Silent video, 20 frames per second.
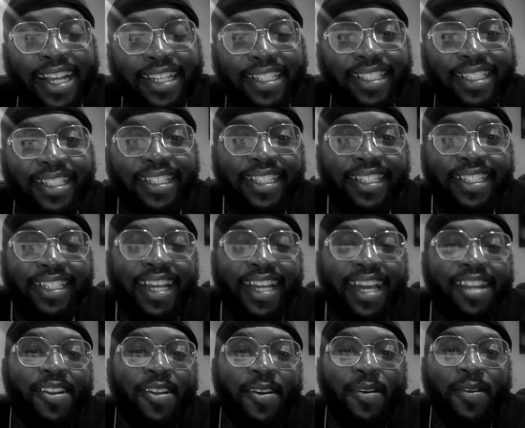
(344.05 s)
still kind
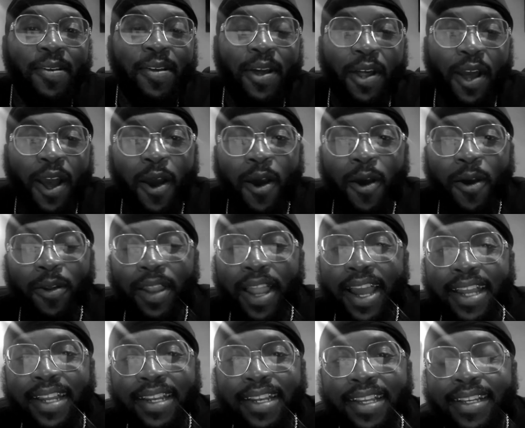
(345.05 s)
of don't
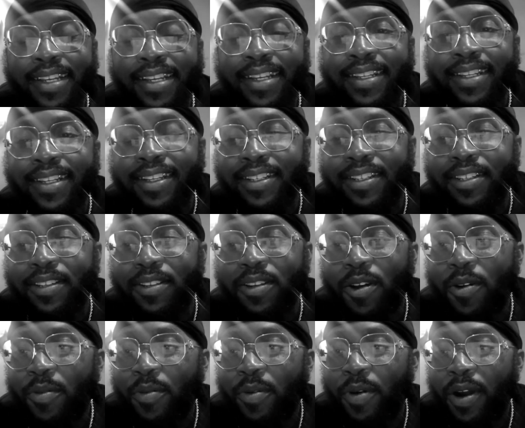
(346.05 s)
like that. You know,